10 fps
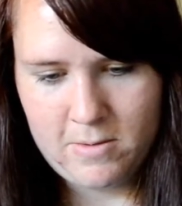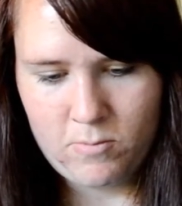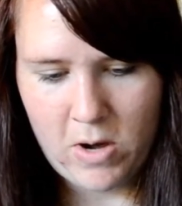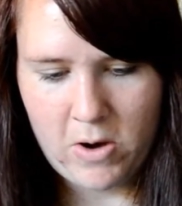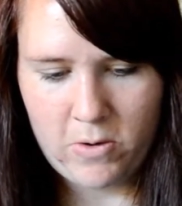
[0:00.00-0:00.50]

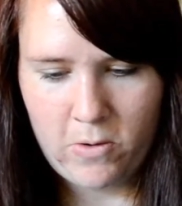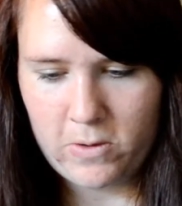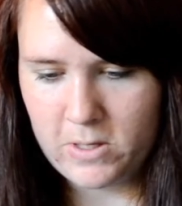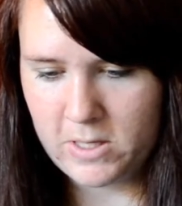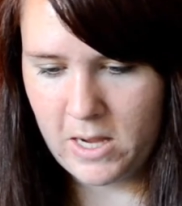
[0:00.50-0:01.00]
Brown
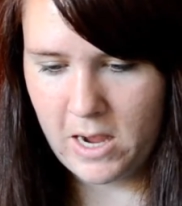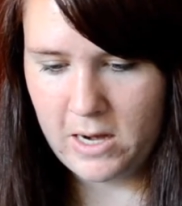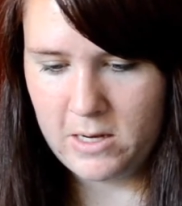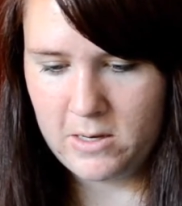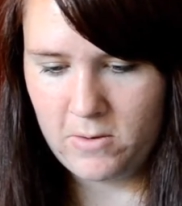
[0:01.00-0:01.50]
Coat's
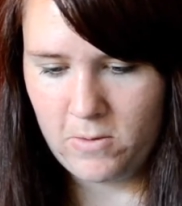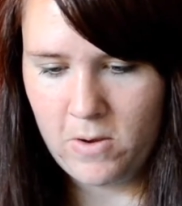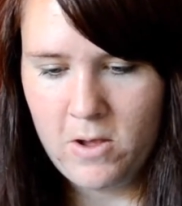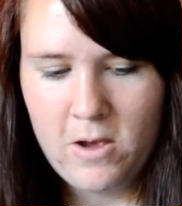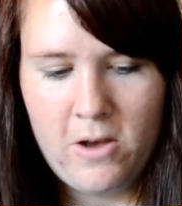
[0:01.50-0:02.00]
Guide to...
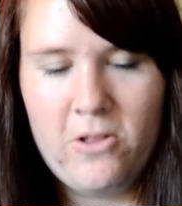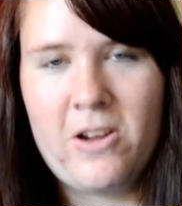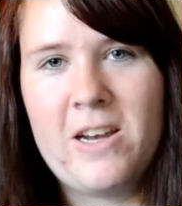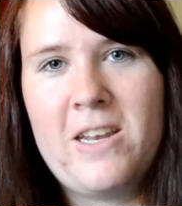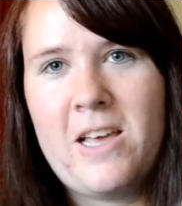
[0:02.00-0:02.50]
Oh, look
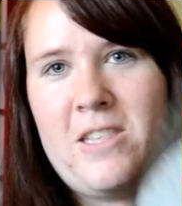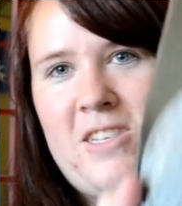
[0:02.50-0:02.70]
at Death